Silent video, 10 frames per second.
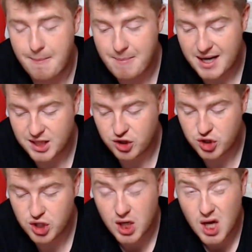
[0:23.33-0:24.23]

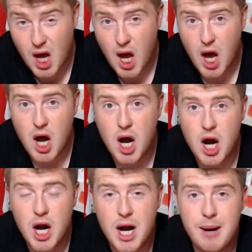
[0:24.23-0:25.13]
managed.
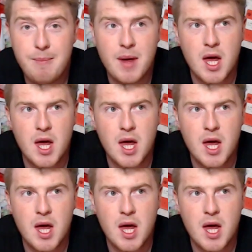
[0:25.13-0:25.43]
So